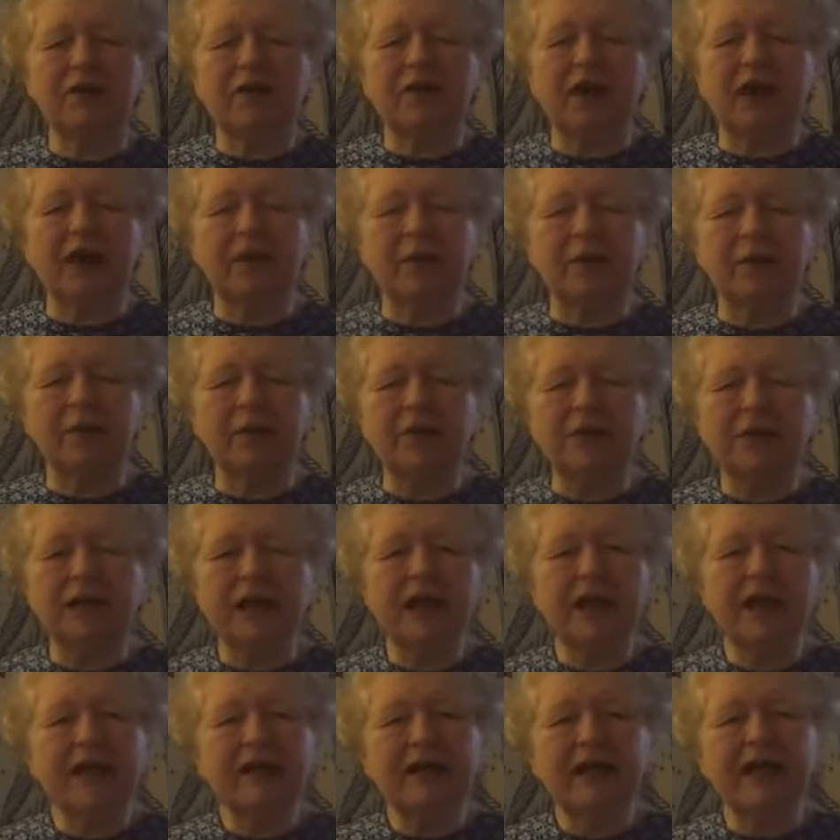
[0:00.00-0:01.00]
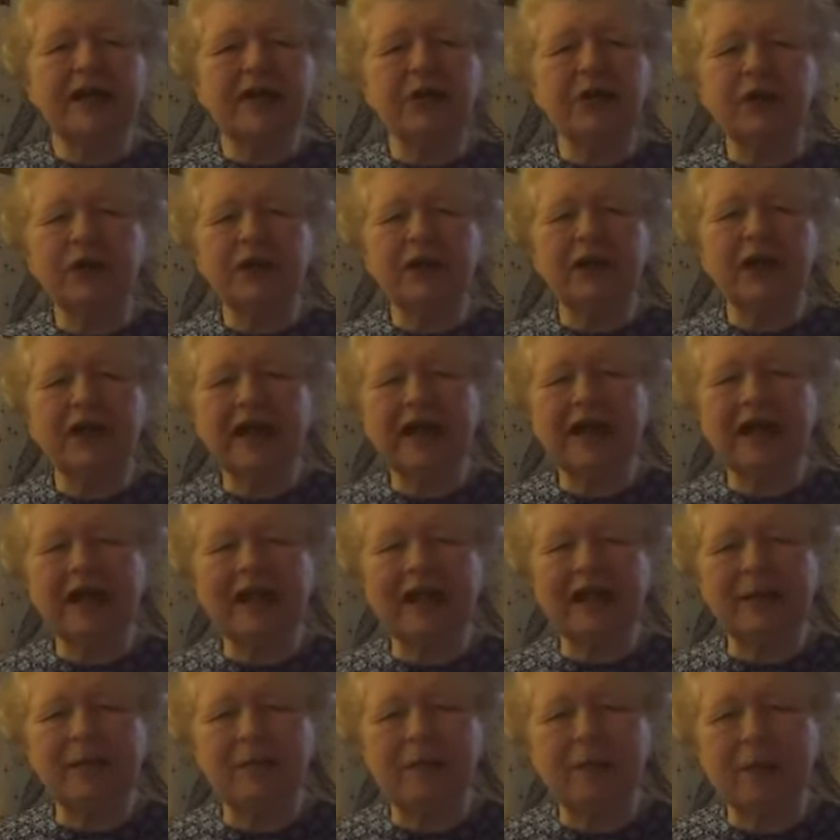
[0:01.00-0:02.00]
fibers. They couldn't heal
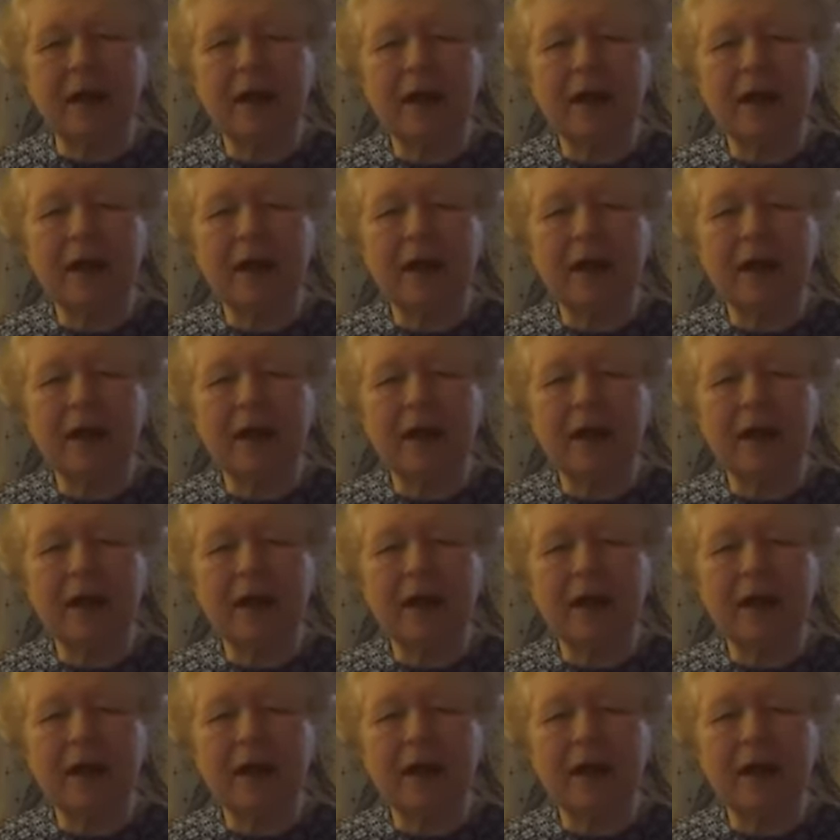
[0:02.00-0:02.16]
him,